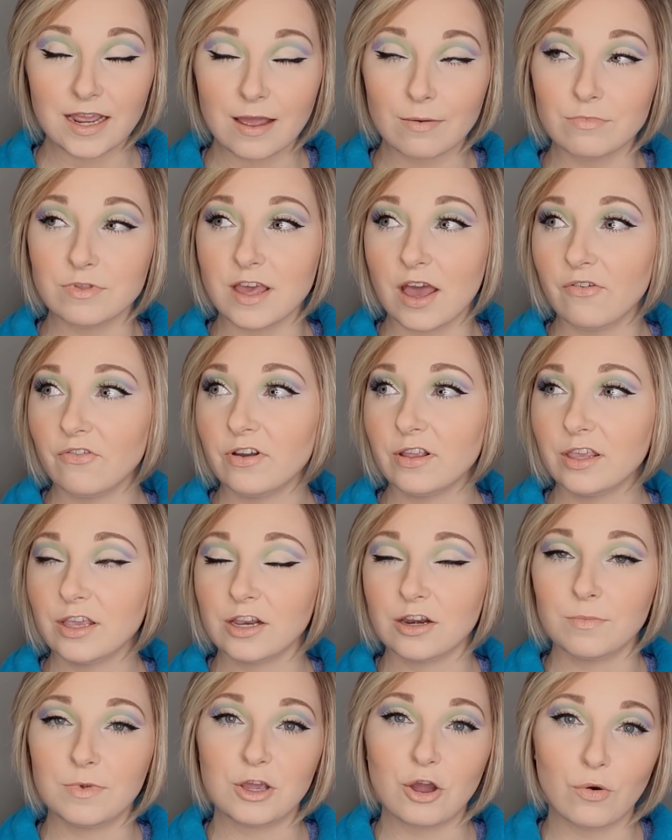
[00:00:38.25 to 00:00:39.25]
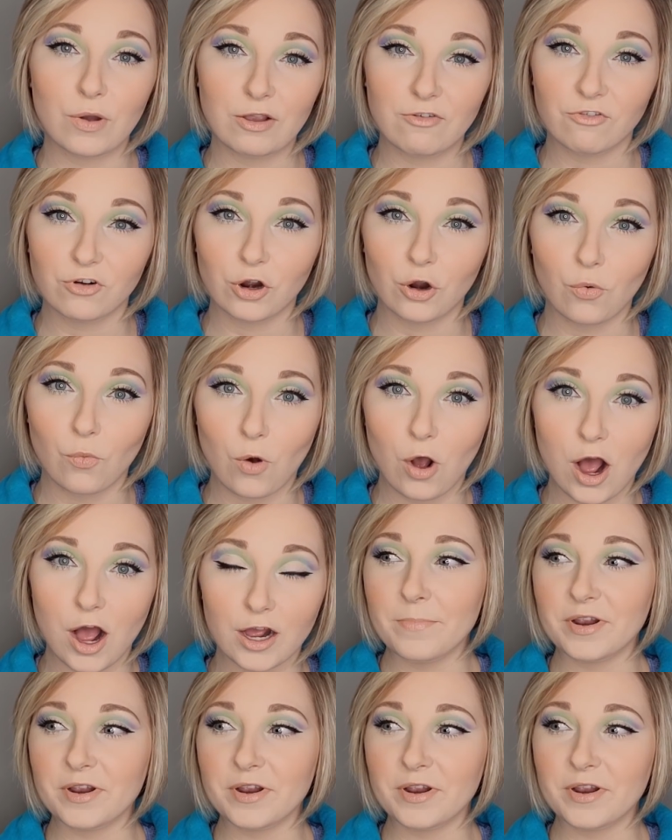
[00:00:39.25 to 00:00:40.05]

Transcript: I'm definitely going to be going for a walk,